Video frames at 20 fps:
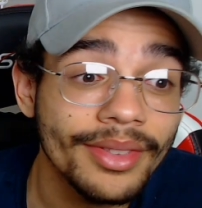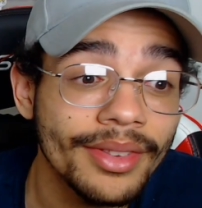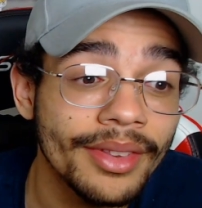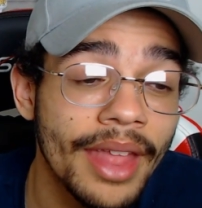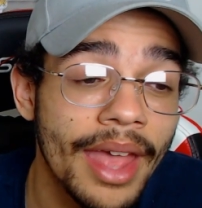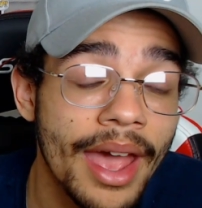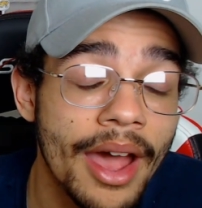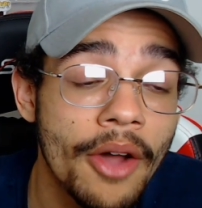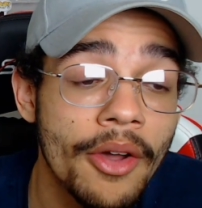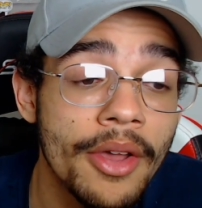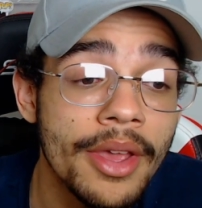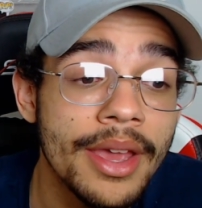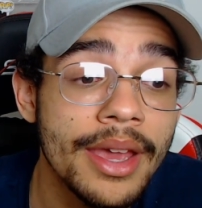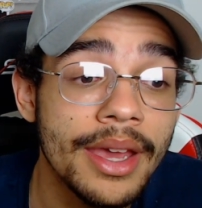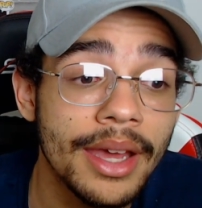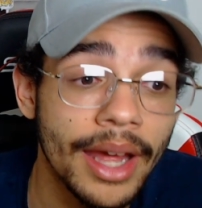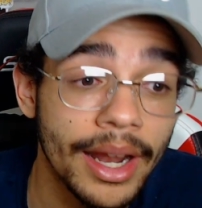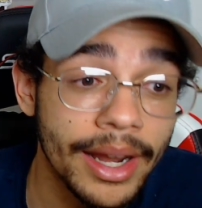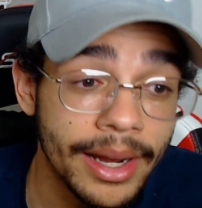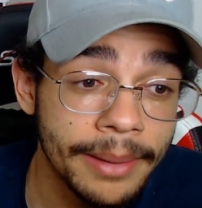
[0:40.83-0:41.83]
Now,
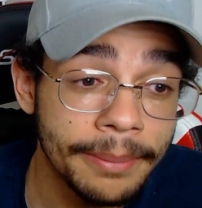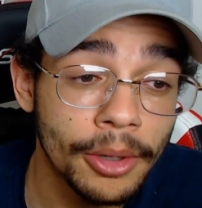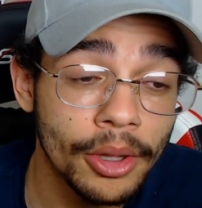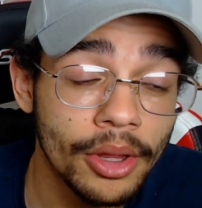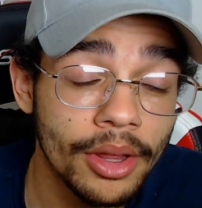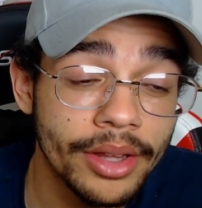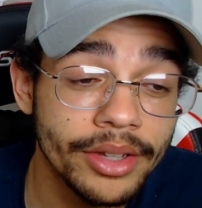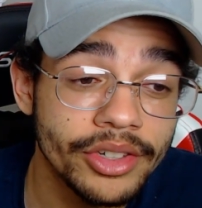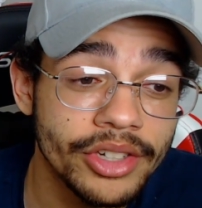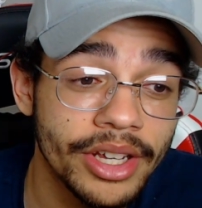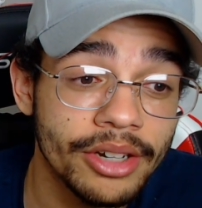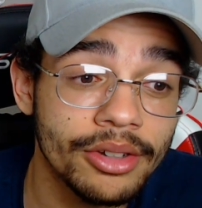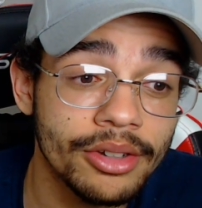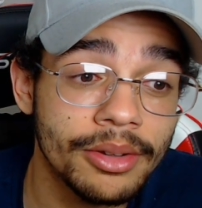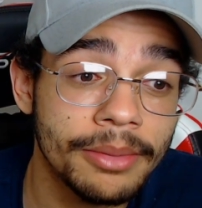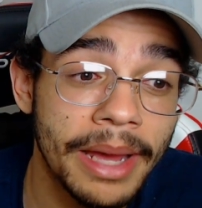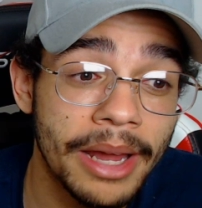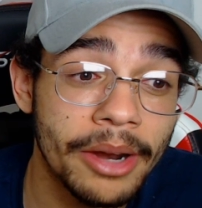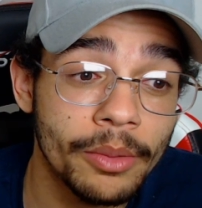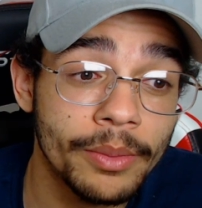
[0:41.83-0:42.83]
I did a poll on the channel
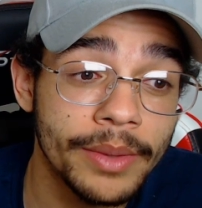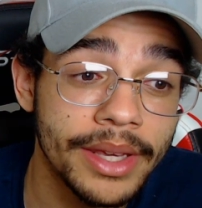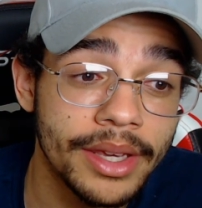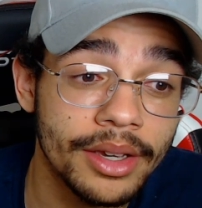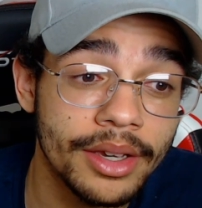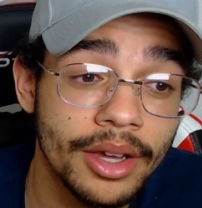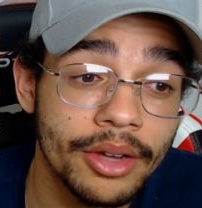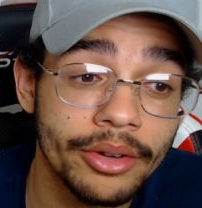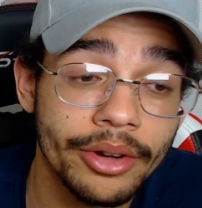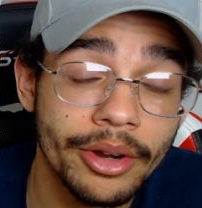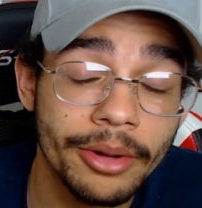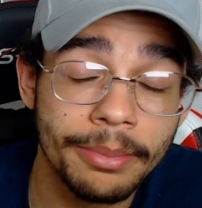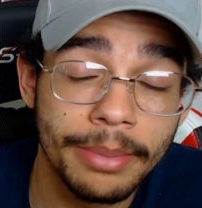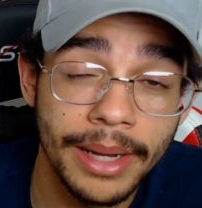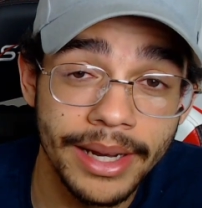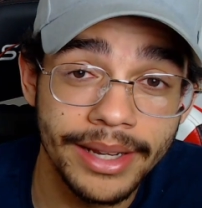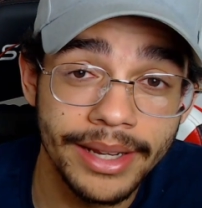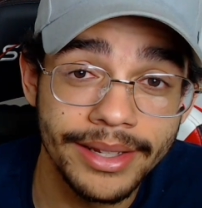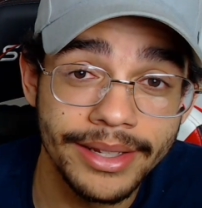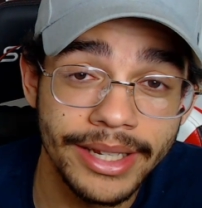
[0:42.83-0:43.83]
about a week ago, no
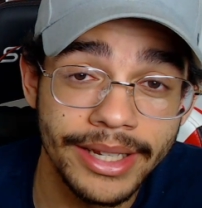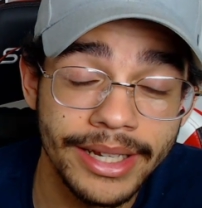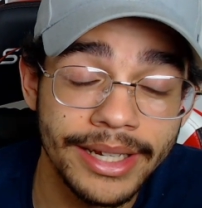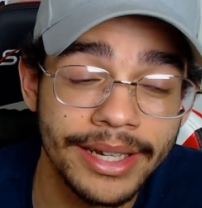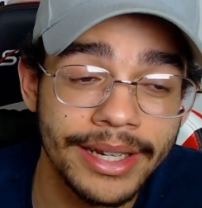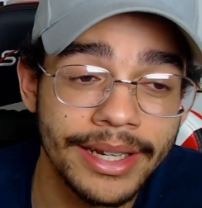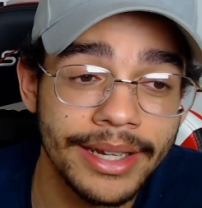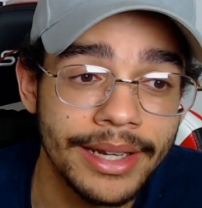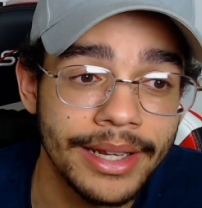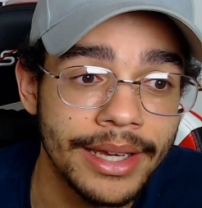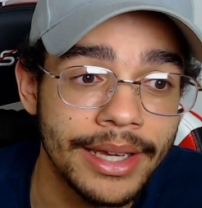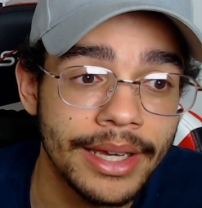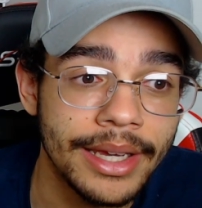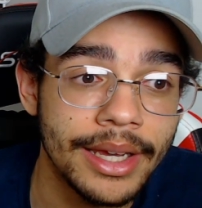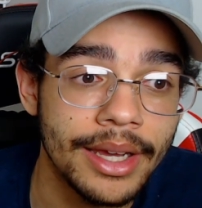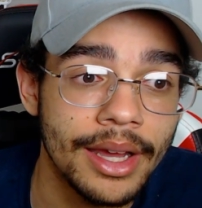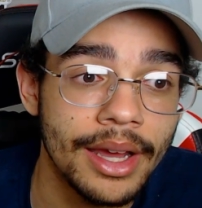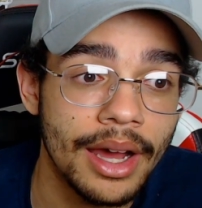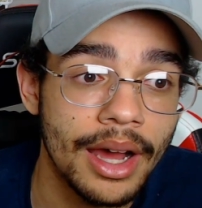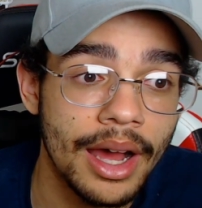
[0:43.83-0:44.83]
pun intended,
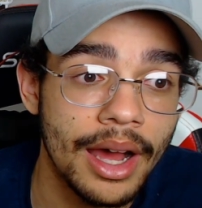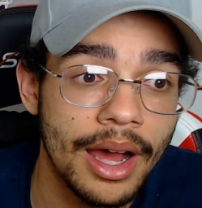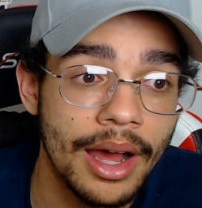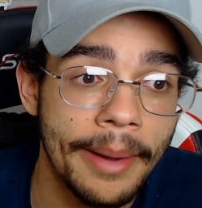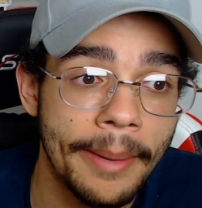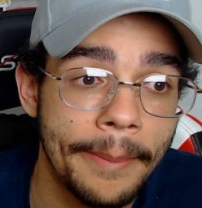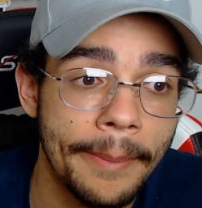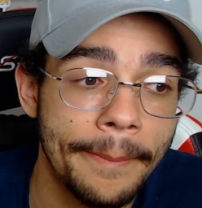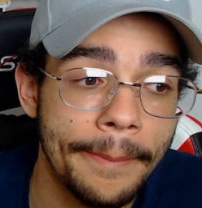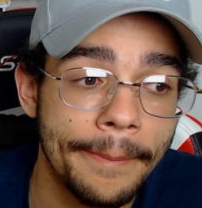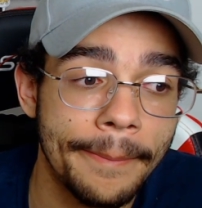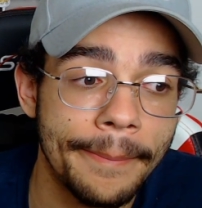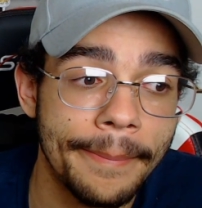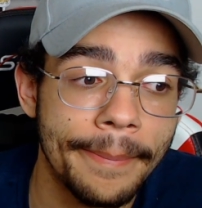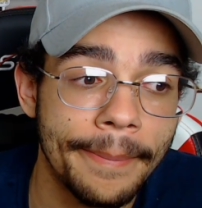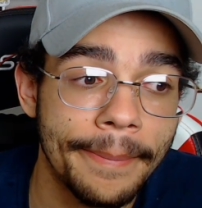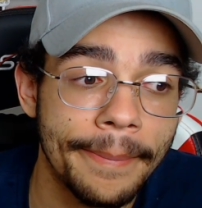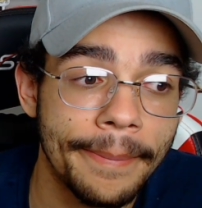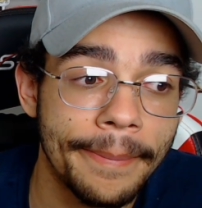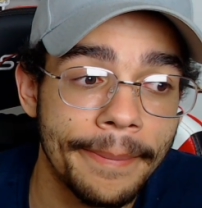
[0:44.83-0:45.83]

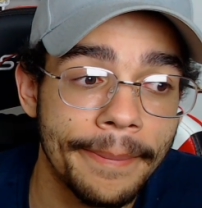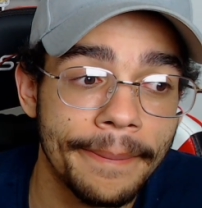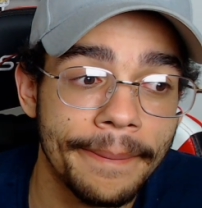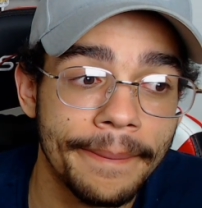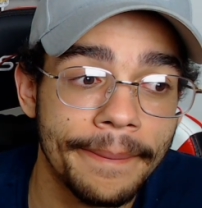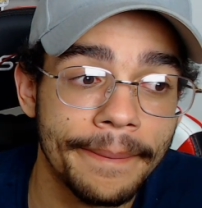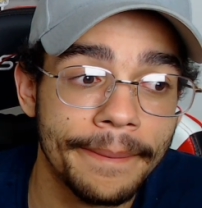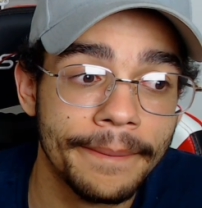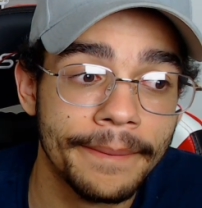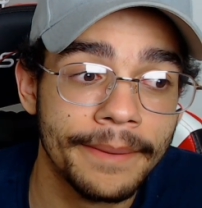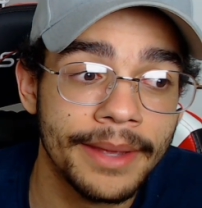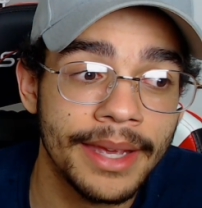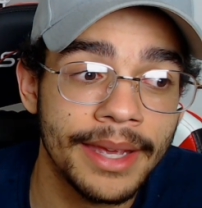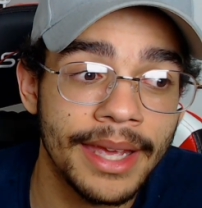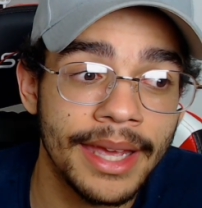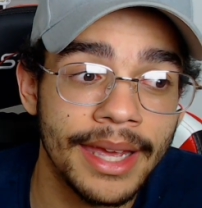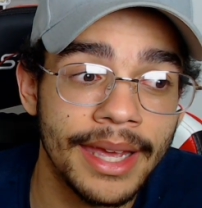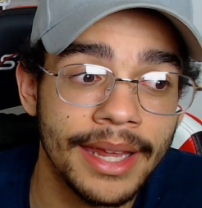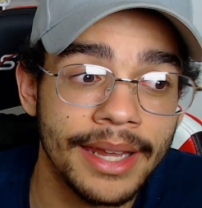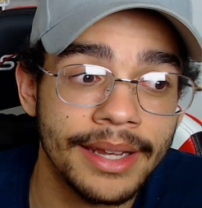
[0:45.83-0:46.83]

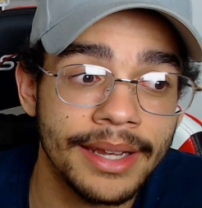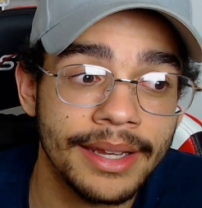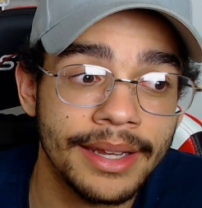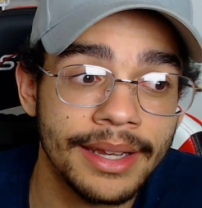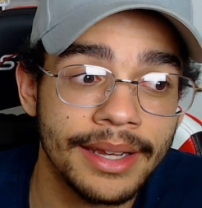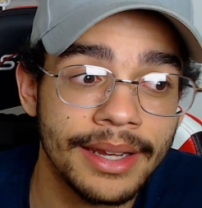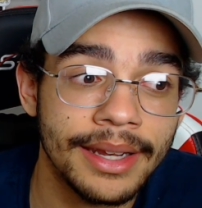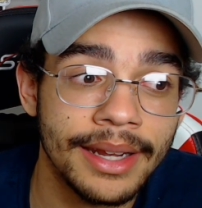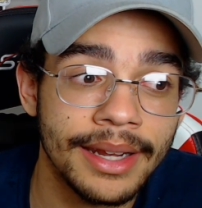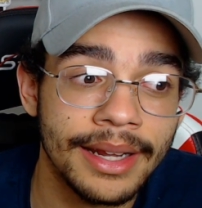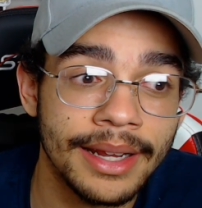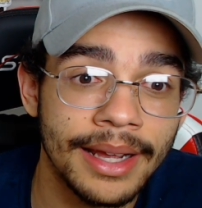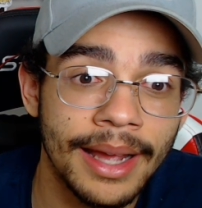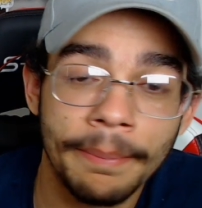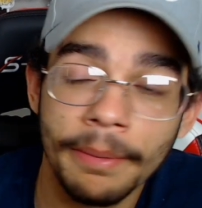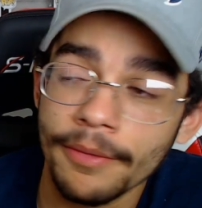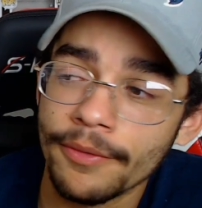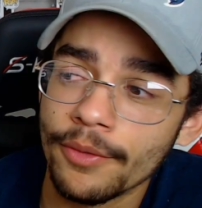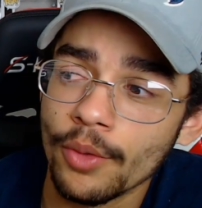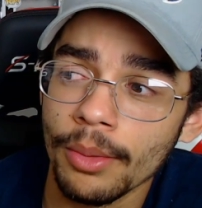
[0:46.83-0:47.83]
and I
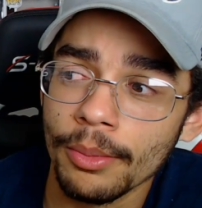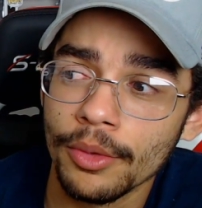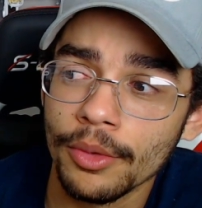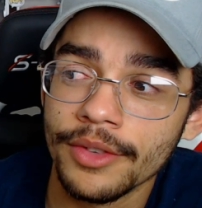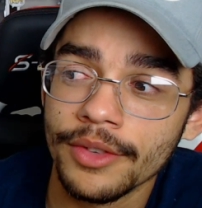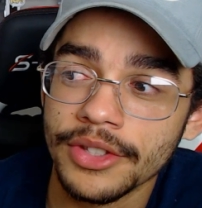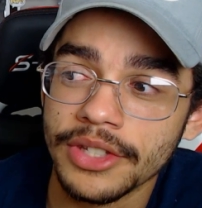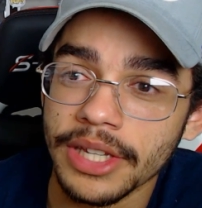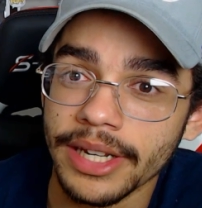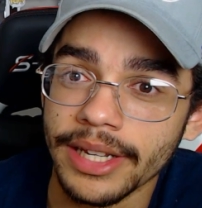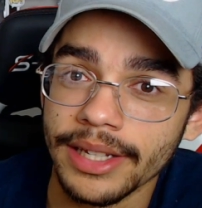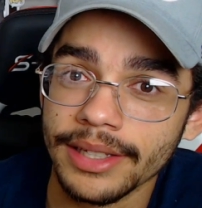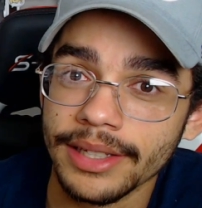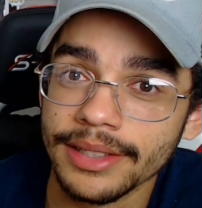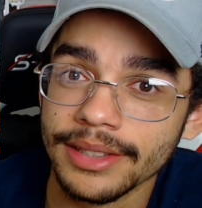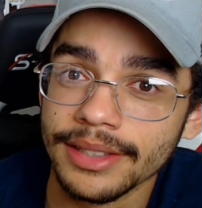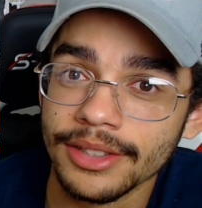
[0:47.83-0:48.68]
put 4 movies in it.